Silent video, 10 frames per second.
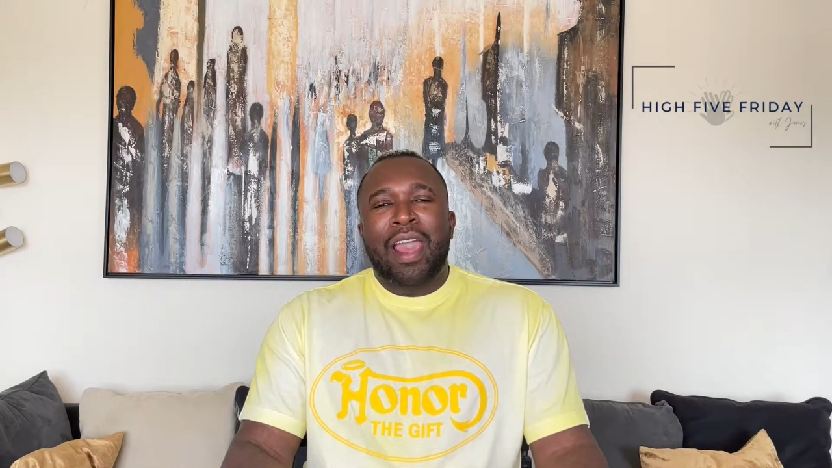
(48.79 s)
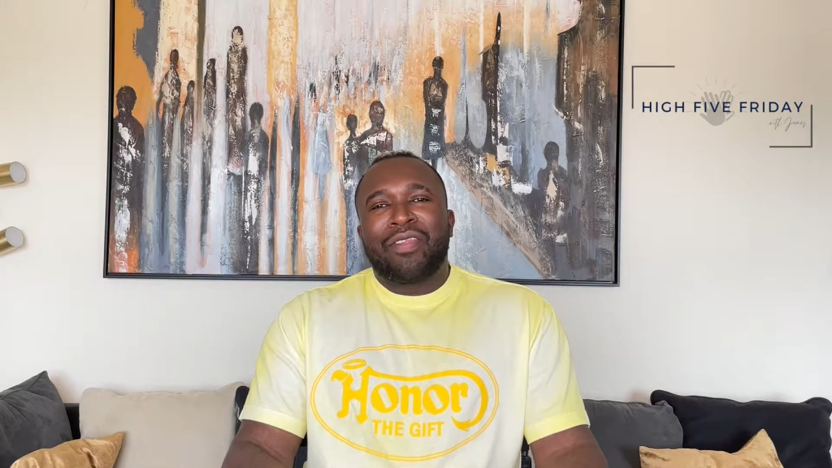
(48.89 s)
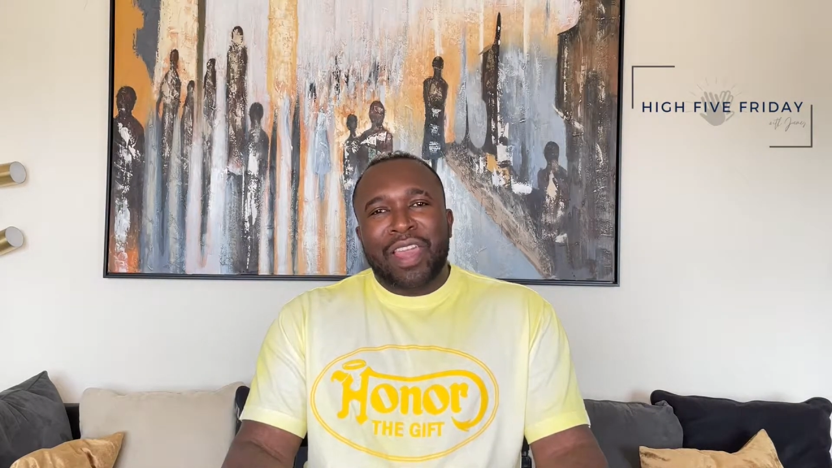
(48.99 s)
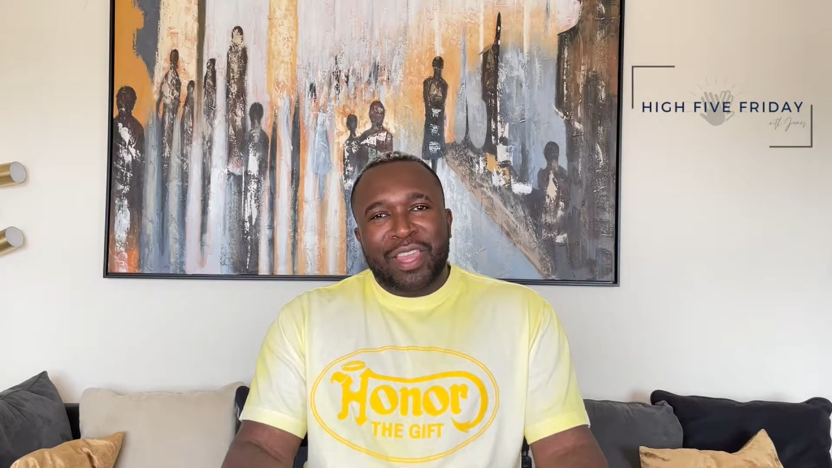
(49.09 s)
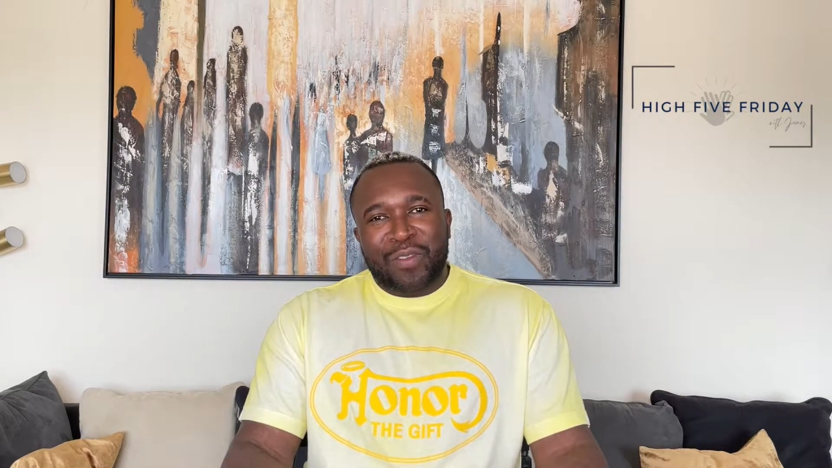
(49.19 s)

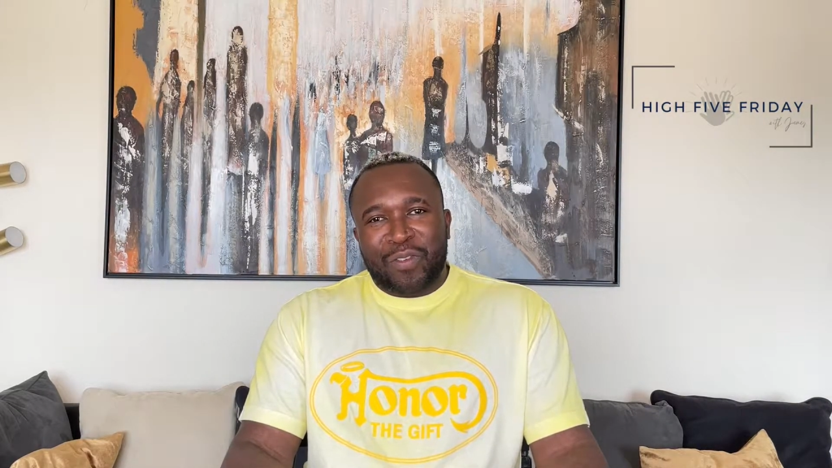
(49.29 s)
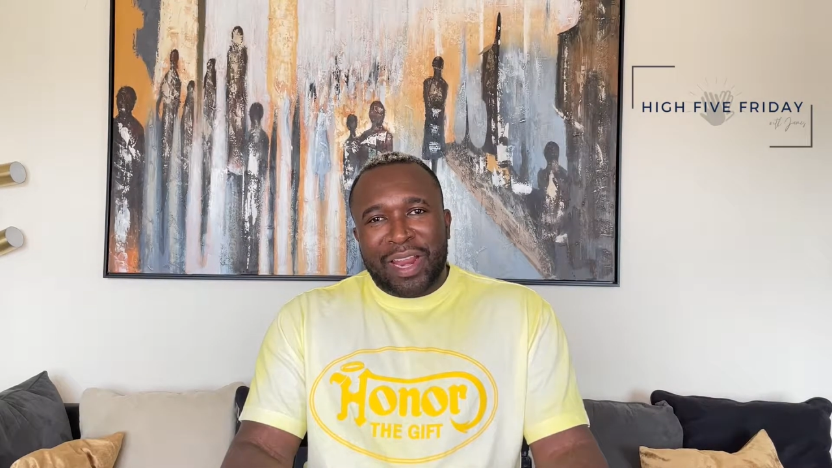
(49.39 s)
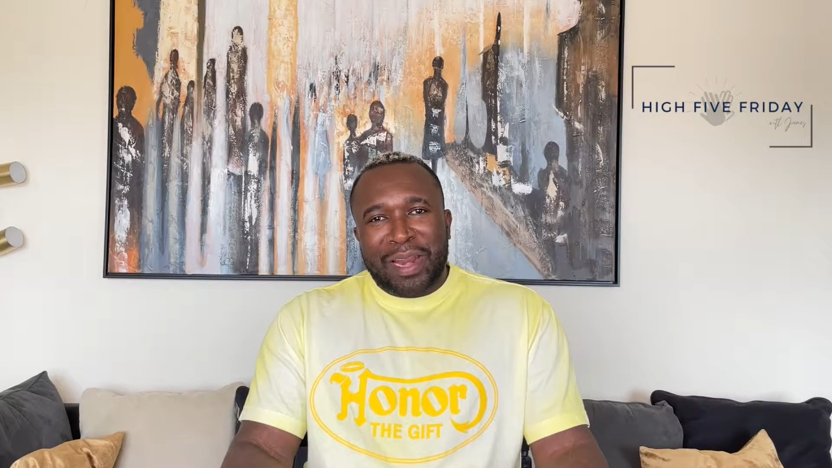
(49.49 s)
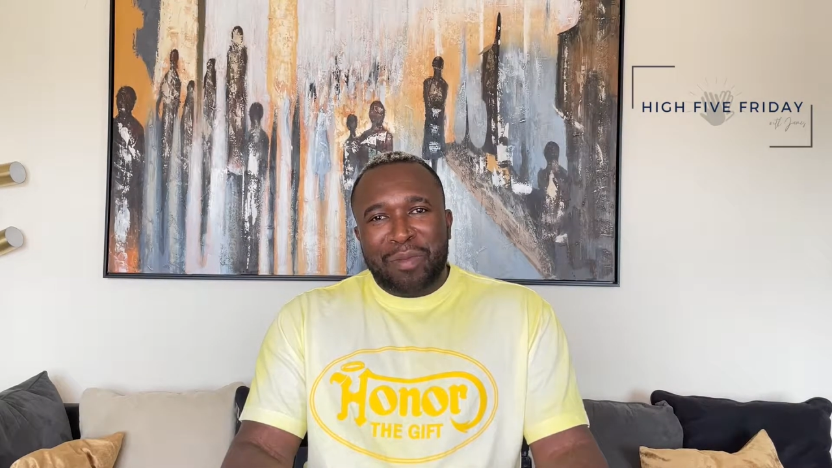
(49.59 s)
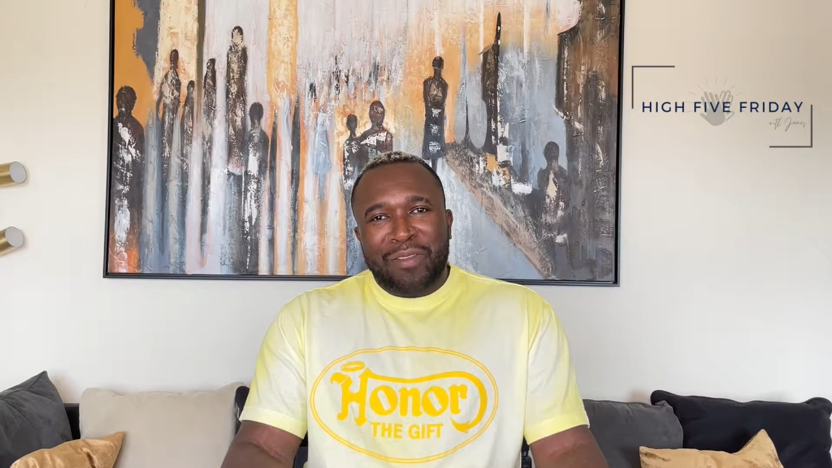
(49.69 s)
Thank you for
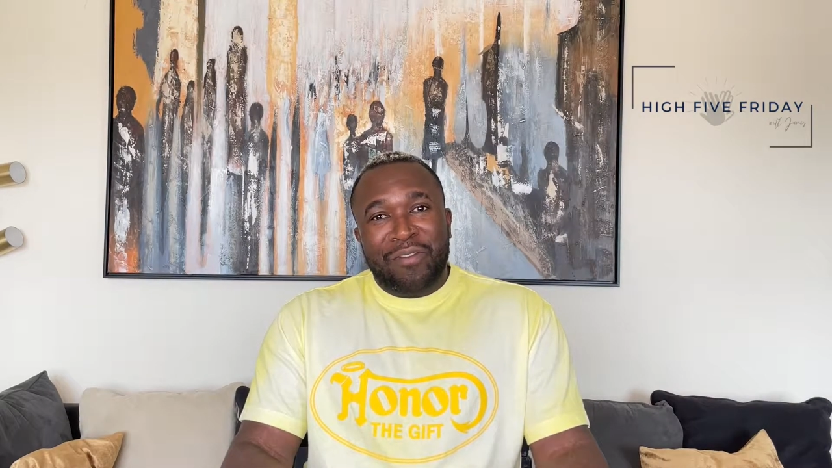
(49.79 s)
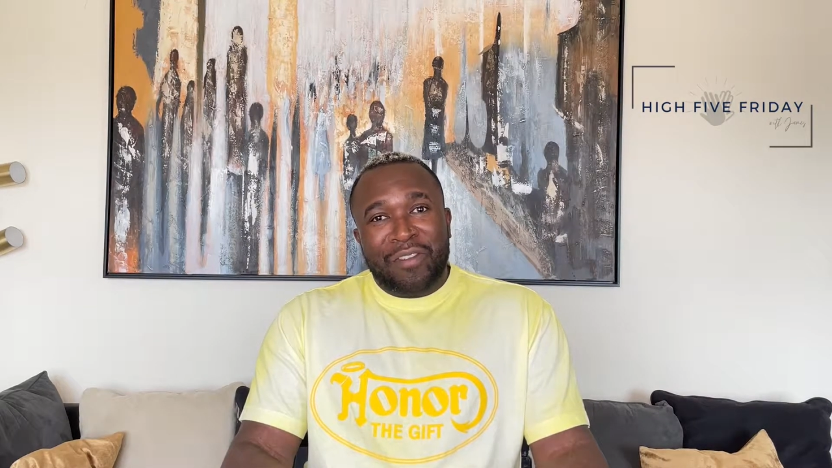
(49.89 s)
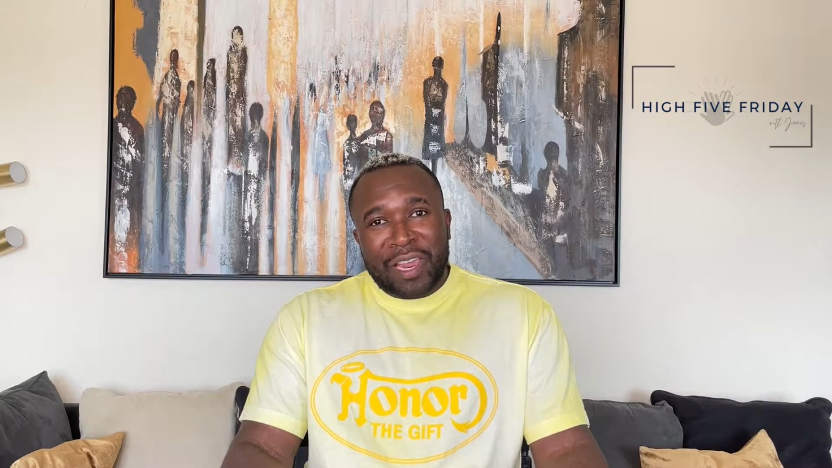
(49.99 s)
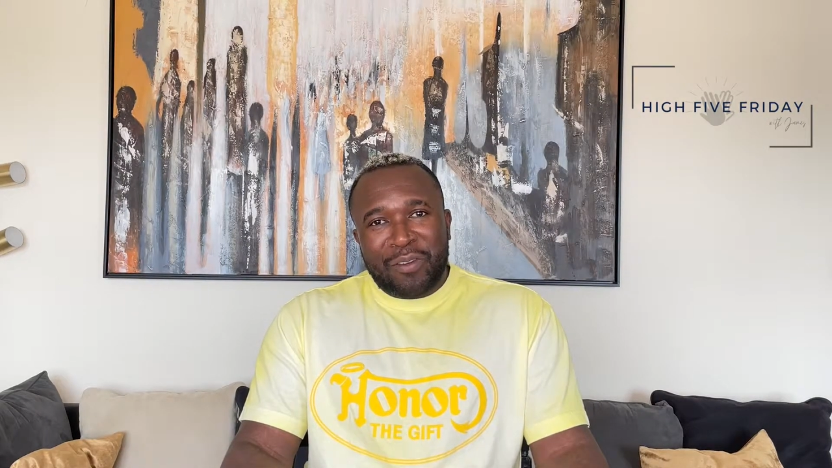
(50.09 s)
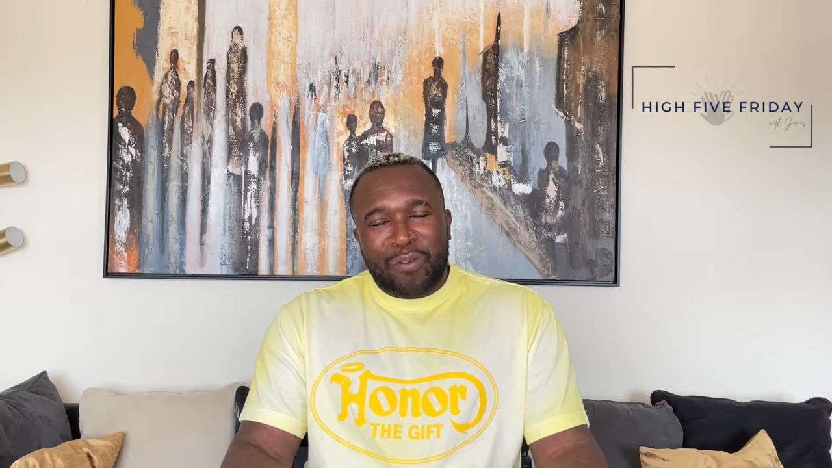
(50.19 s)
letting me
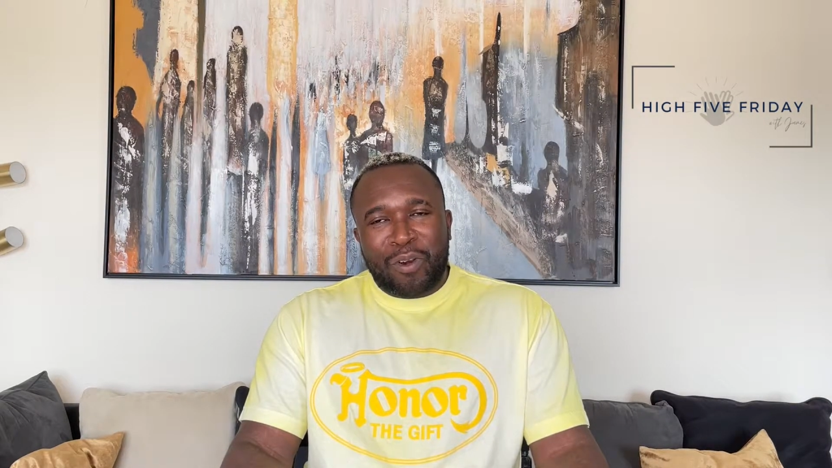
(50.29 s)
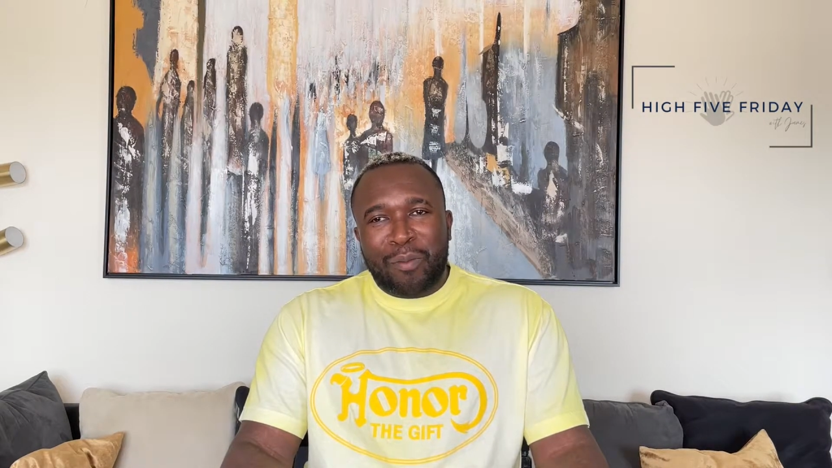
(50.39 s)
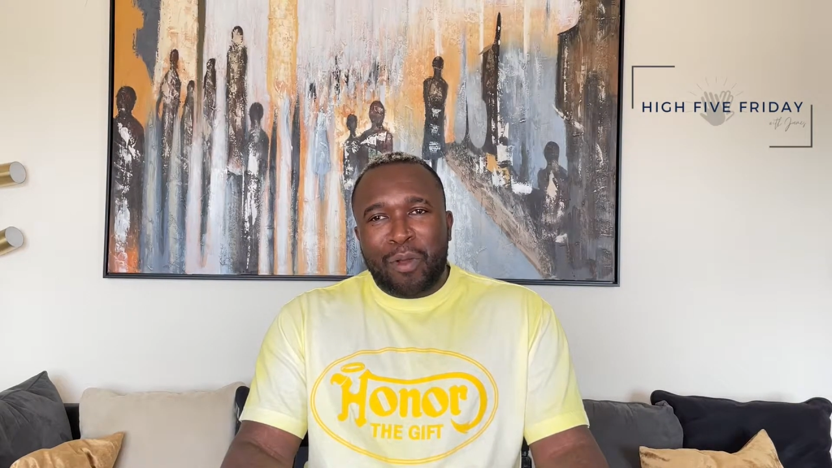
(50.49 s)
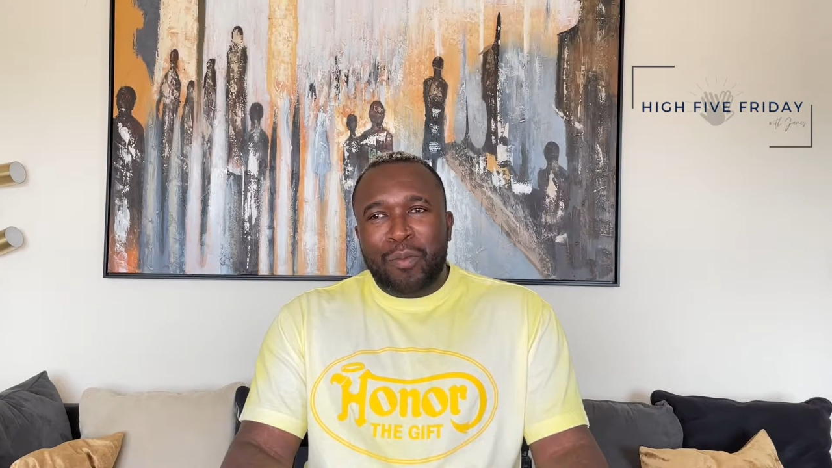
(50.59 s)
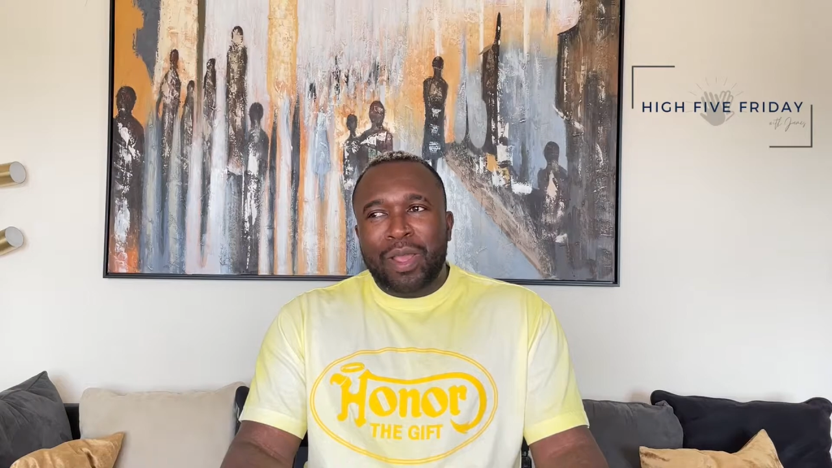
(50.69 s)
vent for a
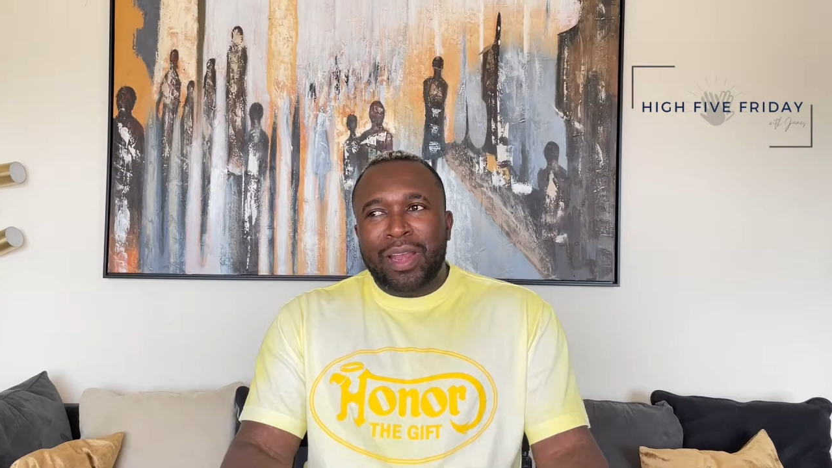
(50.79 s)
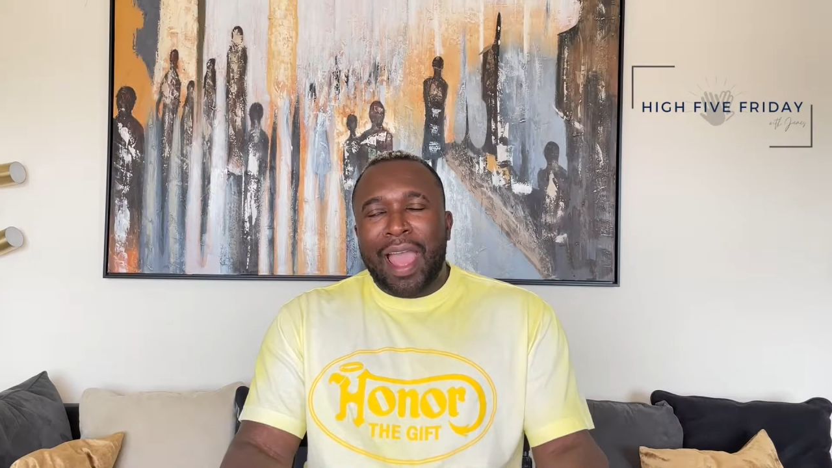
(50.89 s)
moment.